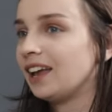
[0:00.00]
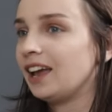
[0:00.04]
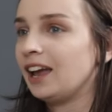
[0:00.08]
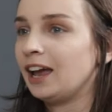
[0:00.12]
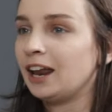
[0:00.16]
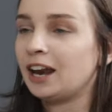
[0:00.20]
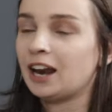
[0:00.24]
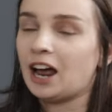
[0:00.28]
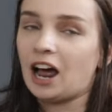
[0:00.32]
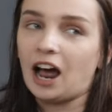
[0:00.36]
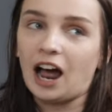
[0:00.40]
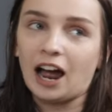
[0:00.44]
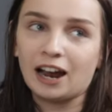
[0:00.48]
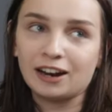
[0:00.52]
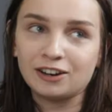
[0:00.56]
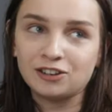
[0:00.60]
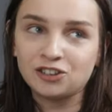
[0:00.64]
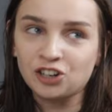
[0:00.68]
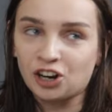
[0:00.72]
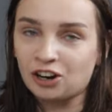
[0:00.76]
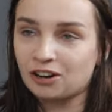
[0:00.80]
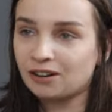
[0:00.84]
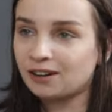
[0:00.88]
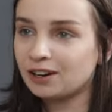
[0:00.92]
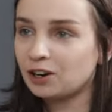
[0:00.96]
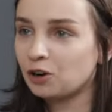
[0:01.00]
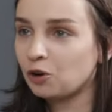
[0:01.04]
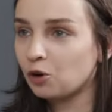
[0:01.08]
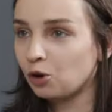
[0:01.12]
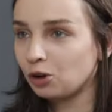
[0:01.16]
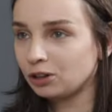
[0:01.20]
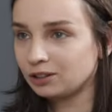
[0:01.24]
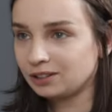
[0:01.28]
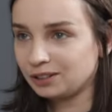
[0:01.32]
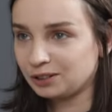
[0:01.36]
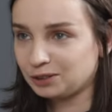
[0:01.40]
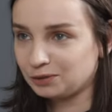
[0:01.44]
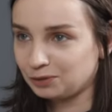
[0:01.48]
And I generally
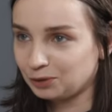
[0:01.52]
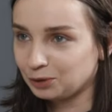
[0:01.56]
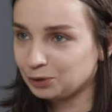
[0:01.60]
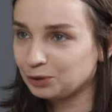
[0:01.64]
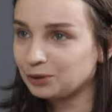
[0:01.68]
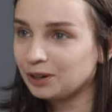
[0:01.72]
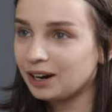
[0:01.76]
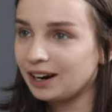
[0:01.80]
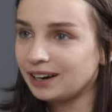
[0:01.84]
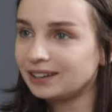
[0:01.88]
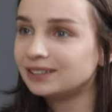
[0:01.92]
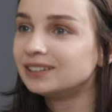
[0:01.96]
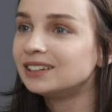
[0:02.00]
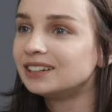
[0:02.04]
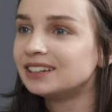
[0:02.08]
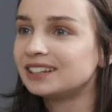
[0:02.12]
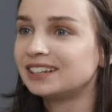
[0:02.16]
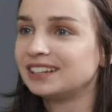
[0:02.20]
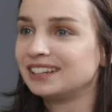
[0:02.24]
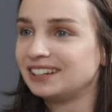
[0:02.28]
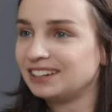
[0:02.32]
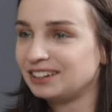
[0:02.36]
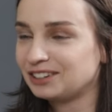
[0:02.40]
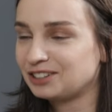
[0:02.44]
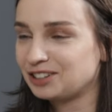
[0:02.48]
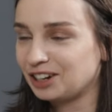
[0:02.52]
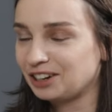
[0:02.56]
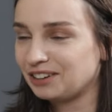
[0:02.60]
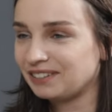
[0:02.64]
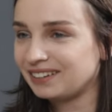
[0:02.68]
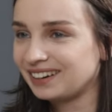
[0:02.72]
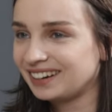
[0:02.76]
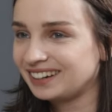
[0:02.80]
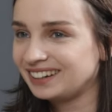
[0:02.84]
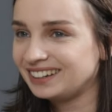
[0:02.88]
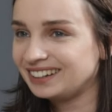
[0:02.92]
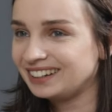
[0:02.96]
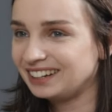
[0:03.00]
hold this view. I think he
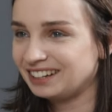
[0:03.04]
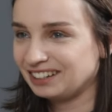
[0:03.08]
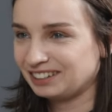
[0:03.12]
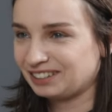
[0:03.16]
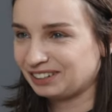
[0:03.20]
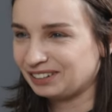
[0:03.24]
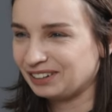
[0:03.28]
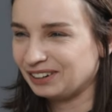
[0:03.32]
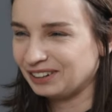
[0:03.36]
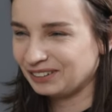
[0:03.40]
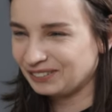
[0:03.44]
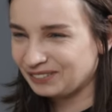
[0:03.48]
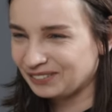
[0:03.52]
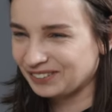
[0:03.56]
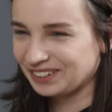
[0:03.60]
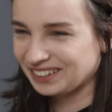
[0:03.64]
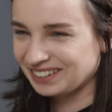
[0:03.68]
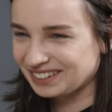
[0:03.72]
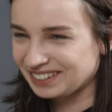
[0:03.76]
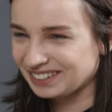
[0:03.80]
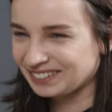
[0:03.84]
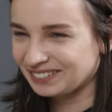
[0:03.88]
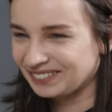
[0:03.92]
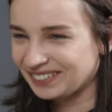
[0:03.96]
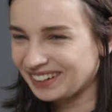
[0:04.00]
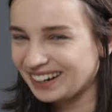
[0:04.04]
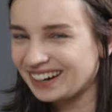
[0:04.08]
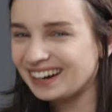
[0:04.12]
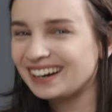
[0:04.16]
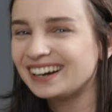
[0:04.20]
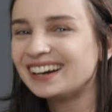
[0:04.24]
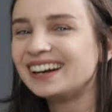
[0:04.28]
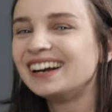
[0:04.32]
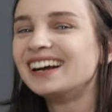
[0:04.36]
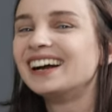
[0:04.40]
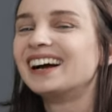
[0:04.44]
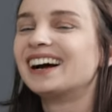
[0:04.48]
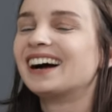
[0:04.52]
generally is good for
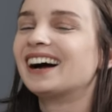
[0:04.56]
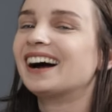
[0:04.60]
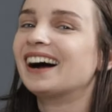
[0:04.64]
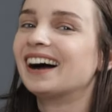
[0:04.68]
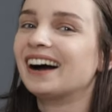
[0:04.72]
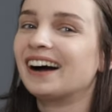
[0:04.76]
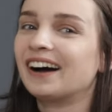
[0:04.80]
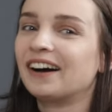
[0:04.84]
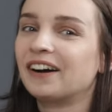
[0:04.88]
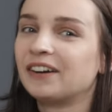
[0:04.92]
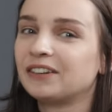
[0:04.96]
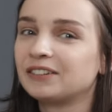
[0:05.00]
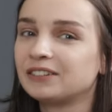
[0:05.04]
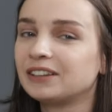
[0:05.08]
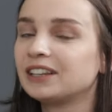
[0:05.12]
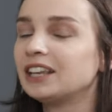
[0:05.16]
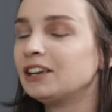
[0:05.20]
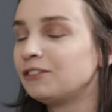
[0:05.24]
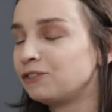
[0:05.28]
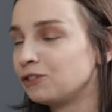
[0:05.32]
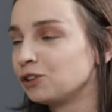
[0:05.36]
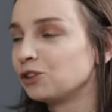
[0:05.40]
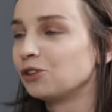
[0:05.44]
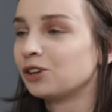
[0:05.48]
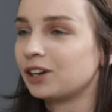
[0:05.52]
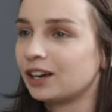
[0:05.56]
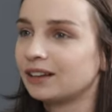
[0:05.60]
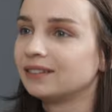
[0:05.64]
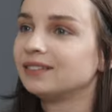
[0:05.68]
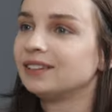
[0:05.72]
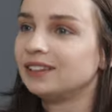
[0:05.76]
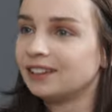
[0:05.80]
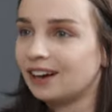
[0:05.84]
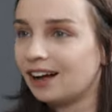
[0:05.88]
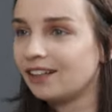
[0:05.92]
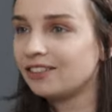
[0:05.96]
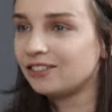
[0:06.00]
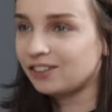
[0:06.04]
Serbia uh, if you look at
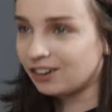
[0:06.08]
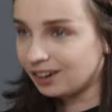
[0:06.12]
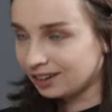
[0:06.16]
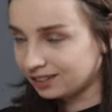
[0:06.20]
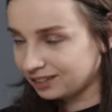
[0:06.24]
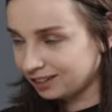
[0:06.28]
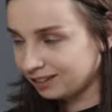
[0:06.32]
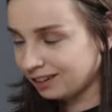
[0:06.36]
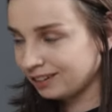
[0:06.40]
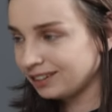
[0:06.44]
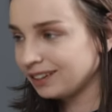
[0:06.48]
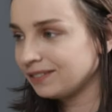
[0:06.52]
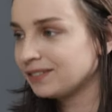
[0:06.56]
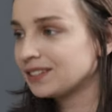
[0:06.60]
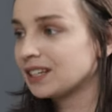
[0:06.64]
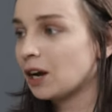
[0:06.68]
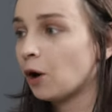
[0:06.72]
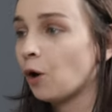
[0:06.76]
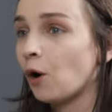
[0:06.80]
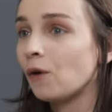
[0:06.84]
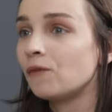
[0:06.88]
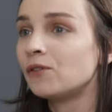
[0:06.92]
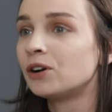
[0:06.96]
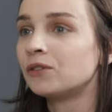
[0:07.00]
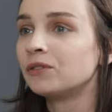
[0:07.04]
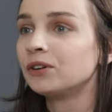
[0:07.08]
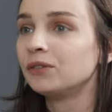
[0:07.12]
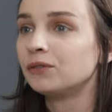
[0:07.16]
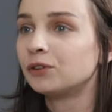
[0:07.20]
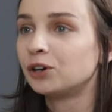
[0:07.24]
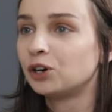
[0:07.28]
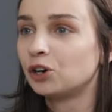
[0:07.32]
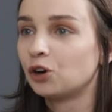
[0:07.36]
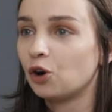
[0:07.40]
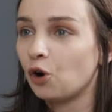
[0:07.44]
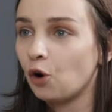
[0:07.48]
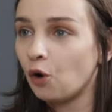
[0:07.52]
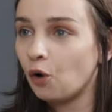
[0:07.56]
the other alternatives. However, we
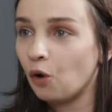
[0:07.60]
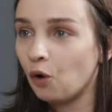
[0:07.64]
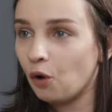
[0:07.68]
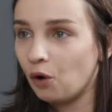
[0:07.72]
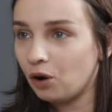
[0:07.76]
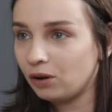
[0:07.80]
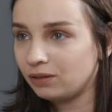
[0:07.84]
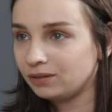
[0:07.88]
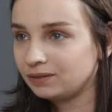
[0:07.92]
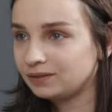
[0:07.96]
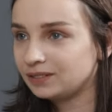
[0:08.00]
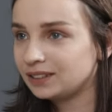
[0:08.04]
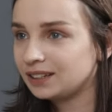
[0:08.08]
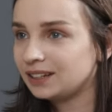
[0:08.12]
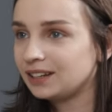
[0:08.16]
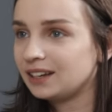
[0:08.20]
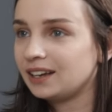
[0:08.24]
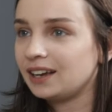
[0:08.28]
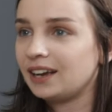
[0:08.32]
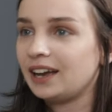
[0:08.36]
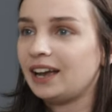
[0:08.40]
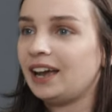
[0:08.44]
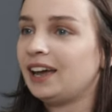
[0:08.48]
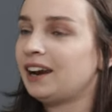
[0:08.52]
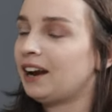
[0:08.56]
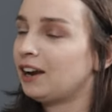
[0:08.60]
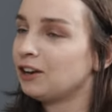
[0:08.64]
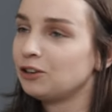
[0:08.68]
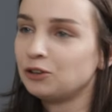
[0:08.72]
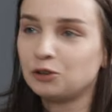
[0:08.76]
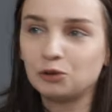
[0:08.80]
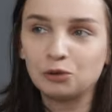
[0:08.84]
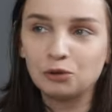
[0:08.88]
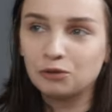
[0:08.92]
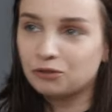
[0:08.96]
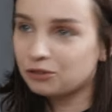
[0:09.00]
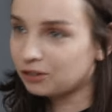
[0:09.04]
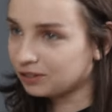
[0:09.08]
were OO. And I
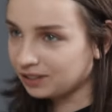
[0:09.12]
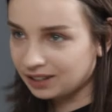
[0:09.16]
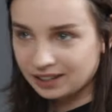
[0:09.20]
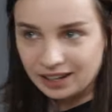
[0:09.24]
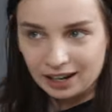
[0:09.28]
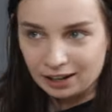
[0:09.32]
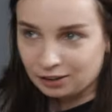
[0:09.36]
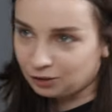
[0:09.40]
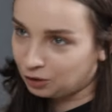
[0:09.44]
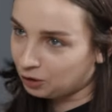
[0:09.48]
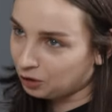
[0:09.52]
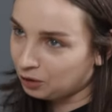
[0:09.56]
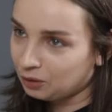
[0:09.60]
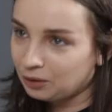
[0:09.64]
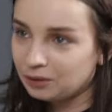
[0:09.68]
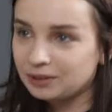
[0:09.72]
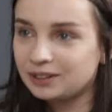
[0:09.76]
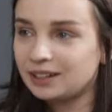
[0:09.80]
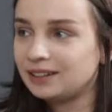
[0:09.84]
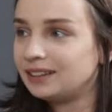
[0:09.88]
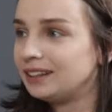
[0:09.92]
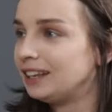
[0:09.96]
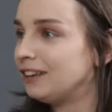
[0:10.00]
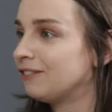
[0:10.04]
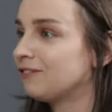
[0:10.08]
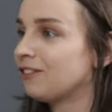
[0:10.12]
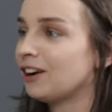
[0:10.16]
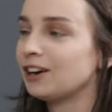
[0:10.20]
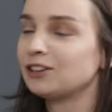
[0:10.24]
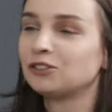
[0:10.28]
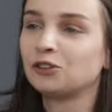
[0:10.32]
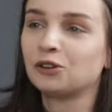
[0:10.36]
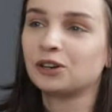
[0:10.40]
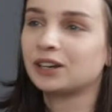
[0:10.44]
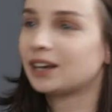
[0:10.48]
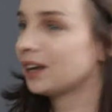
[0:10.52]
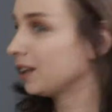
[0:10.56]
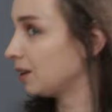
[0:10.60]
knew from the get-go that if I
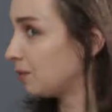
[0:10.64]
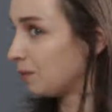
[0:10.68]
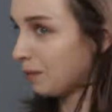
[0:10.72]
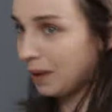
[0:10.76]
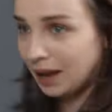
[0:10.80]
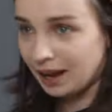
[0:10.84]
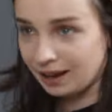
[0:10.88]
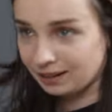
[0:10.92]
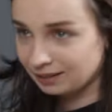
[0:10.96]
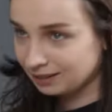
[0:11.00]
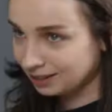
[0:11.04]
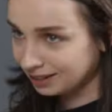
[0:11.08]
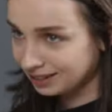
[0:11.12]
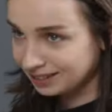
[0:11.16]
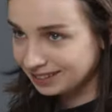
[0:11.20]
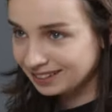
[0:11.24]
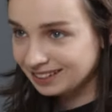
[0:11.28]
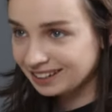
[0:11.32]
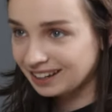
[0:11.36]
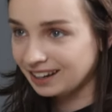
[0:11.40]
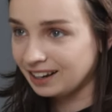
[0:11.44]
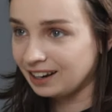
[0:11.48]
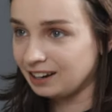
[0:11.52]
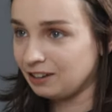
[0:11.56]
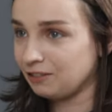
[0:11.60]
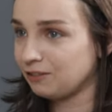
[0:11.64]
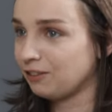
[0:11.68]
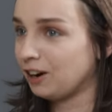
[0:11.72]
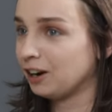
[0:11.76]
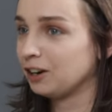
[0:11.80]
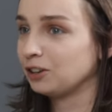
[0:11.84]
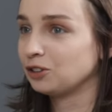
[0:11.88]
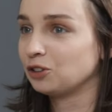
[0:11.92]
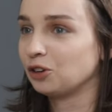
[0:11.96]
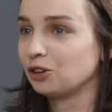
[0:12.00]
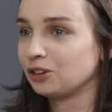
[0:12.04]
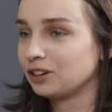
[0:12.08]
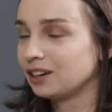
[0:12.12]
don't get mad and if
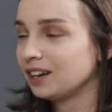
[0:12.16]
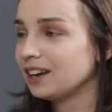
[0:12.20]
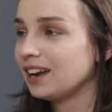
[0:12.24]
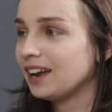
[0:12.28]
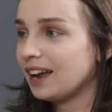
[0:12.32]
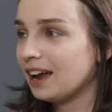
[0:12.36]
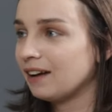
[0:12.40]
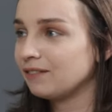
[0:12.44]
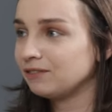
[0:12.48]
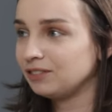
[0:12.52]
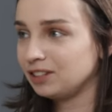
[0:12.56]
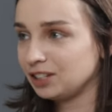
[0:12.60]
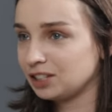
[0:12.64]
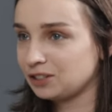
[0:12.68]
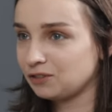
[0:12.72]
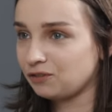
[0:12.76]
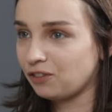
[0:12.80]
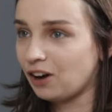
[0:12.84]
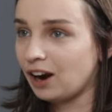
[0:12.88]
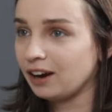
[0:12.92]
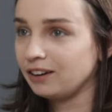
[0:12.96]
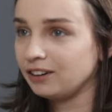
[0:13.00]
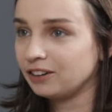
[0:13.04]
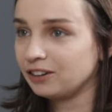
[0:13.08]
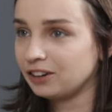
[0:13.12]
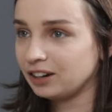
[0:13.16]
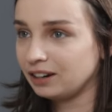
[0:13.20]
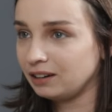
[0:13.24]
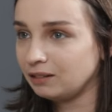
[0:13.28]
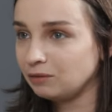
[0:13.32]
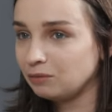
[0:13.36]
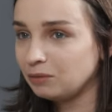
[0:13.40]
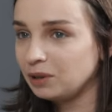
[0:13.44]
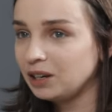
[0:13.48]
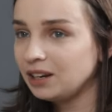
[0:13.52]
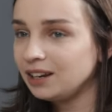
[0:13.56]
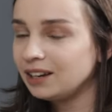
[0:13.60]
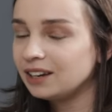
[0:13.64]
I don't have this fire
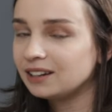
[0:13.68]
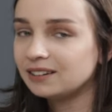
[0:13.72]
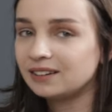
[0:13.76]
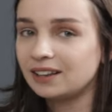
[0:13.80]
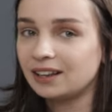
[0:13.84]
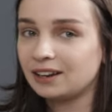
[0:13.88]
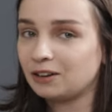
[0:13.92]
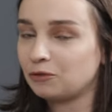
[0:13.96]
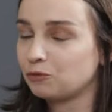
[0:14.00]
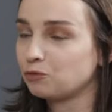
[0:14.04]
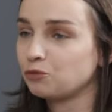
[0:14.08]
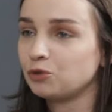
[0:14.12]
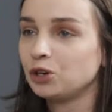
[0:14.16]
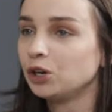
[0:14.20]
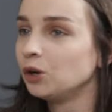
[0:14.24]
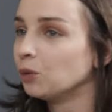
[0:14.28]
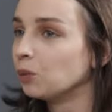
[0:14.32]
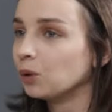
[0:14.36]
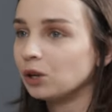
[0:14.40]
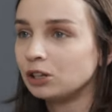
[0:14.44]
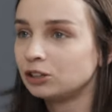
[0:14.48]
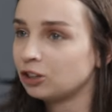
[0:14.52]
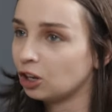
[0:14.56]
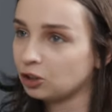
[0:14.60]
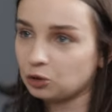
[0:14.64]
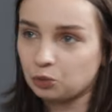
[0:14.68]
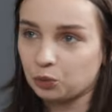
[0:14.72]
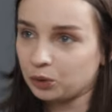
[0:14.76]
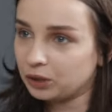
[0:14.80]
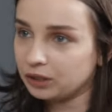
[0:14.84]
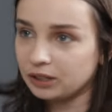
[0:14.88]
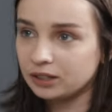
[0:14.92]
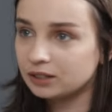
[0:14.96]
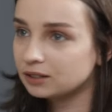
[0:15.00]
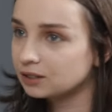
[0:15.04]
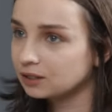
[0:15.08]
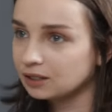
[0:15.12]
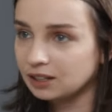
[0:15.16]
in me, that we will not
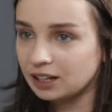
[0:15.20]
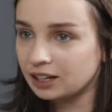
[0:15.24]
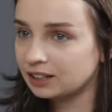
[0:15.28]
win this.